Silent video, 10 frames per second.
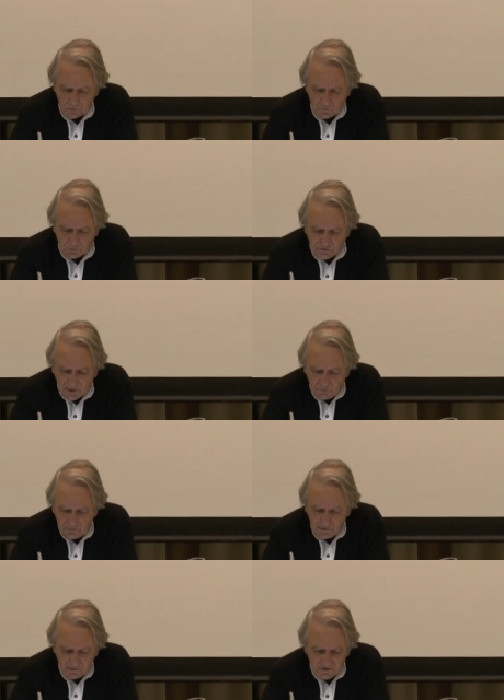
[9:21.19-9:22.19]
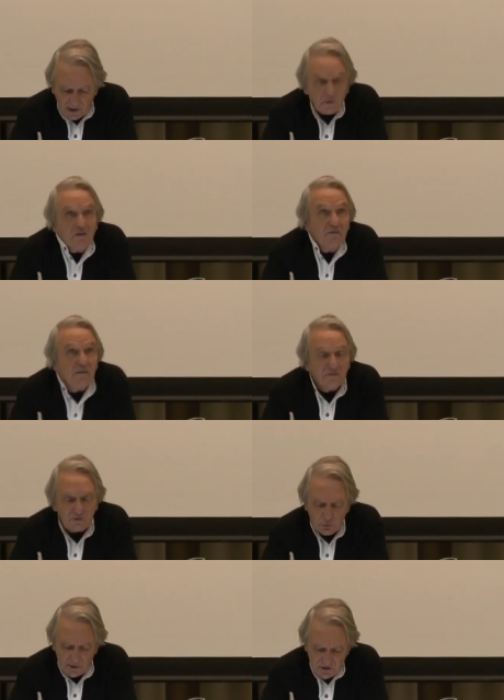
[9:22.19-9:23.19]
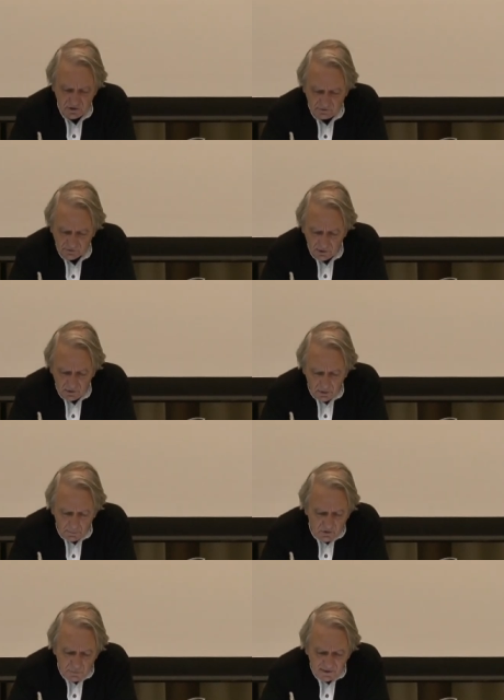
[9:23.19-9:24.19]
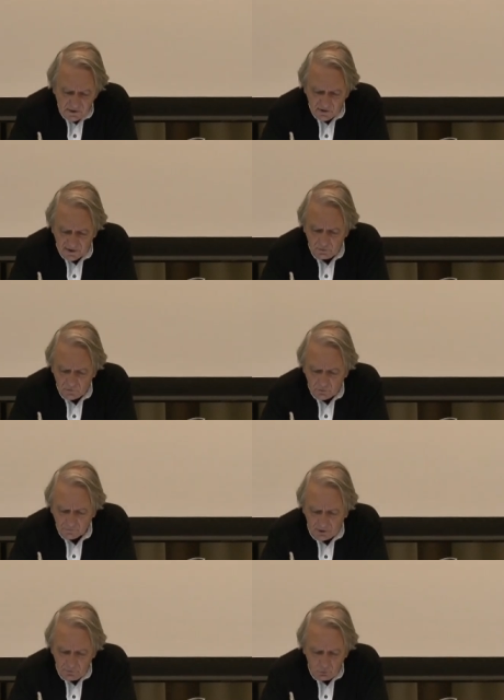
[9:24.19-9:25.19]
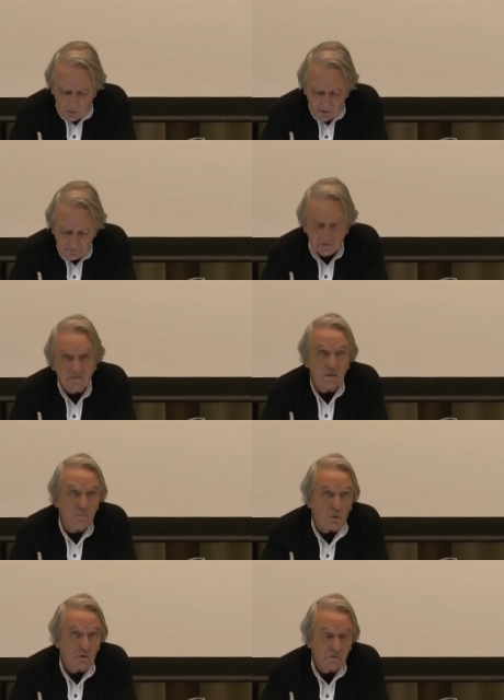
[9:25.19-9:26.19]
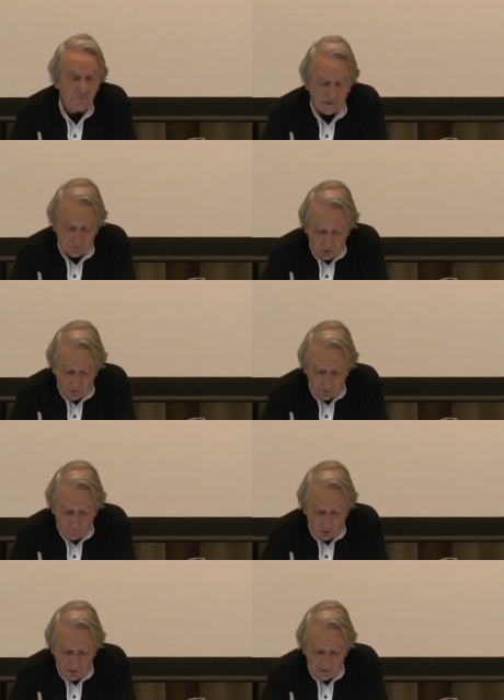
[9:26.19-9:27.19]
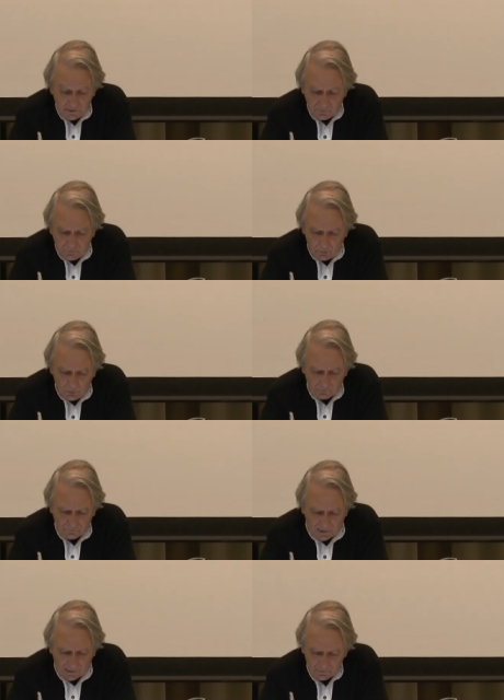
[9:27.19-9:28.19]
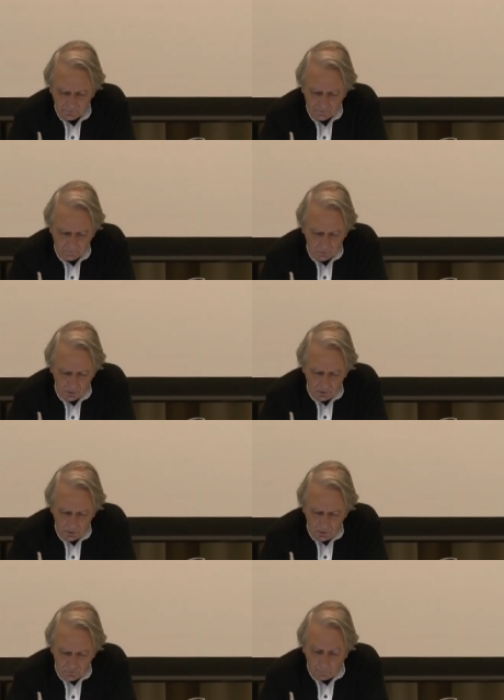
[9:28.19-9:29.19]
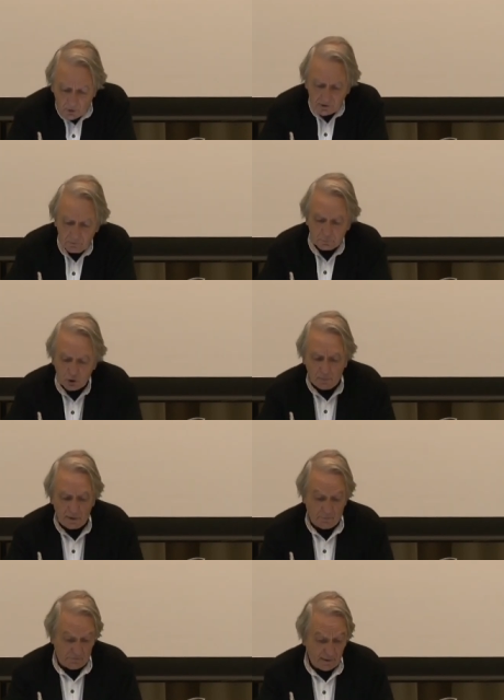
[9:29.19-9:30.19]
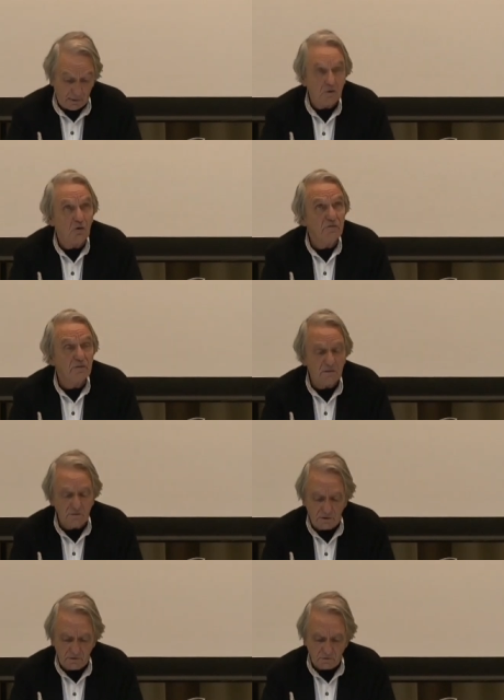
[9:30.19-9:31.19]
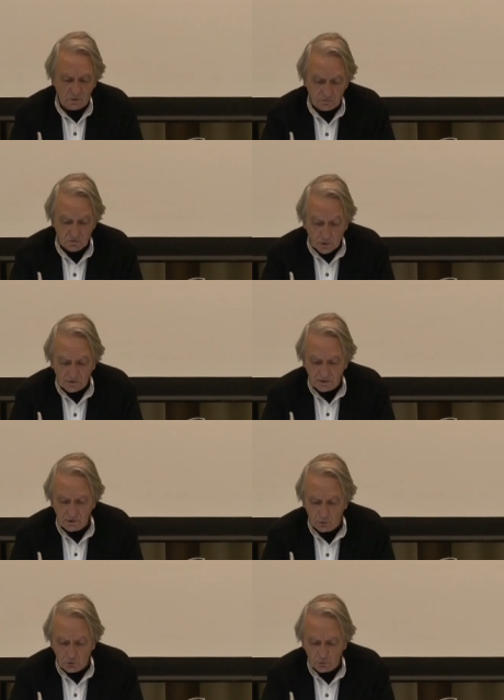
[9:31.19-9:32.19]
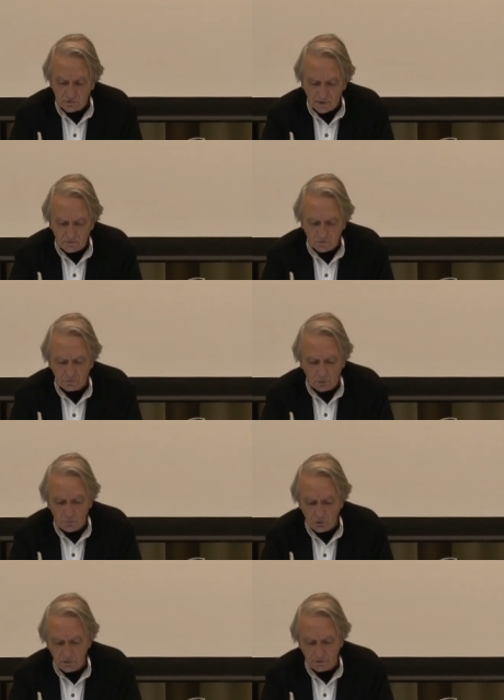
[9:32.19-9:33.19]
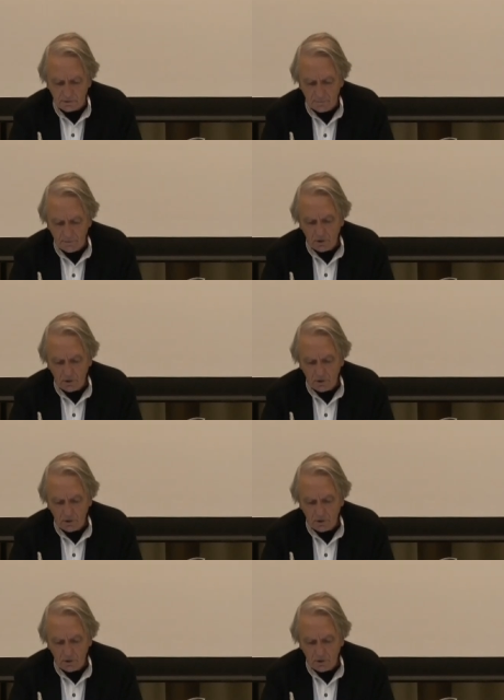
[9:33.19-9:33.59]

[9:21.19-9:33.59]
the same things, characters, and situations must be given another value as symbols as a of a collective form of life. The modern problem, then, consists in constructing a new sense of community,